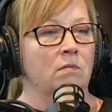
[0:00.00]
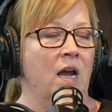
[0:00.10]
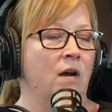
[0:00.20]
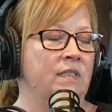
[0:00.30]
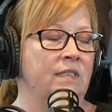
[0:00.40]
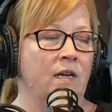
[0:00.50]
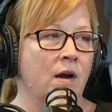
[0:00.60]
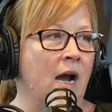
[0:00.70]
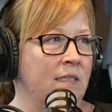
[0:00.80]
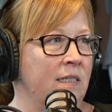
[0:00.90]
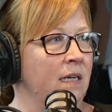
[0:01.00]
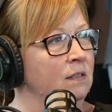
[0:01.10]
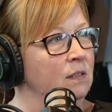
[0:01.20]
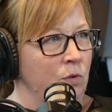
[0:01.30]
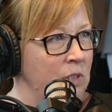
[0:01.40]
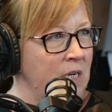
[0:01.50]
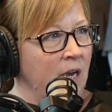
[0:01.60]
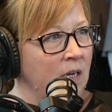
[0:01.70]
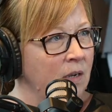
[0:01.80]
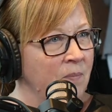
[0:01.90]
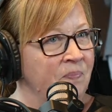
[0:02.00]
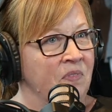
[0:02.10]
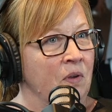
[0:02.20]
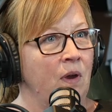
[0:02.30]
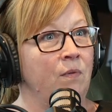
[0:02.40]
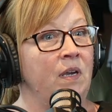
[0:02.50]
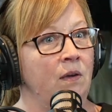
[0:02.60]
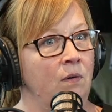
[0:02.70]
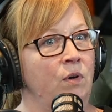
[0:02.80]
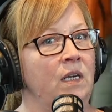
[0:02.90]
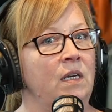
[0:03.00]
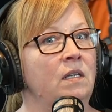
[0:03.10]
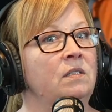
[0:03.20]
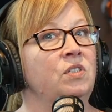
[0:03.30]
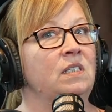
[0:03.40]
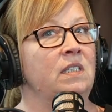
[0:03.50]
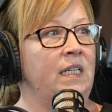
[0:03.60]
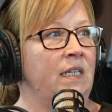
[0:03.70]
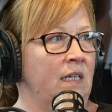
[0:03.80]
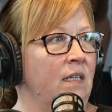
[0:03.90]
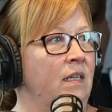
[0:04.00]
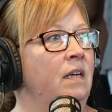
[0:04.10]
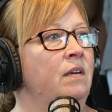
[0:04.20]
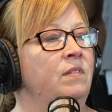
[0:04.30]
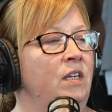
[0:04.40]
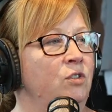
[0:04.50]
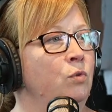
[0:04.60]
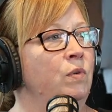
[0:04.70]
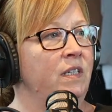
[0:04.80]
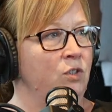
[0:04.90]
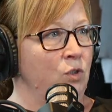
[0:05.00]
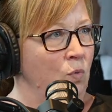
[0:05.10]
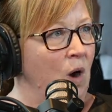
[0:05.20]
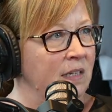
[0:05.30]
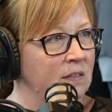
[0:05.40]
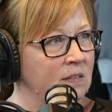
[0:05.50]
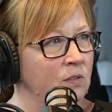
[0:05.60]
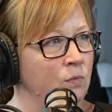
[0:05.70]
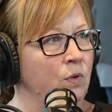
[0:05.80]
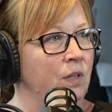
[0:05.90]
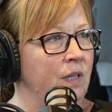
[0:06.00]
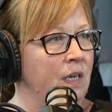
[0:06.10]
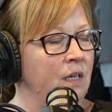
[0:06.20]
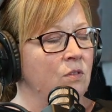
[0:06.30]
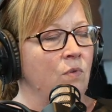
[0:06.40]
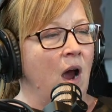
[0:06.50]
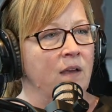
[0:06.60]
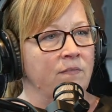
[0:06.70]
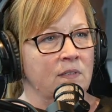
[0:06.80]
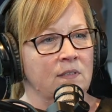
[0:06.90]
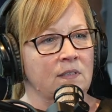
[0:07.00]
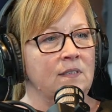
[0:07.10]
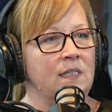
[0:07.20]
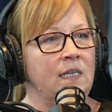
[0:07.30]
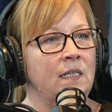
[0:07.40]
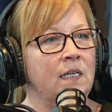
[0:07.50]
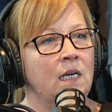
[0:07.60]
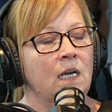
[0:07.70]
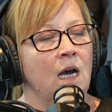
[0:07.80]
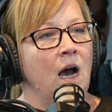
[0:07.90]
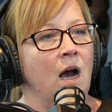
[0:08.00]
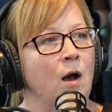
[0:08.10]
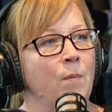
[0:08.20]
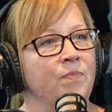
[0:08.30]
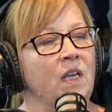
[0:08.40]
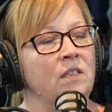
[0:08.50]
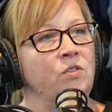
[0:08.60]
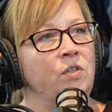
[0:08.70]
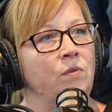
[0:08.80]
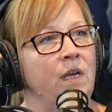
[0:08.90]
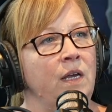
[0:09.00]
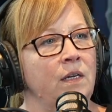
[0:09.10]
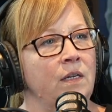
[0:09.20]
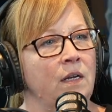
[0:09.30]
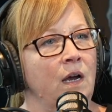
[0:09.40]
always say our high tech is low tech. We just lean in and give nature what nature wants to really thrive and succeed. And so then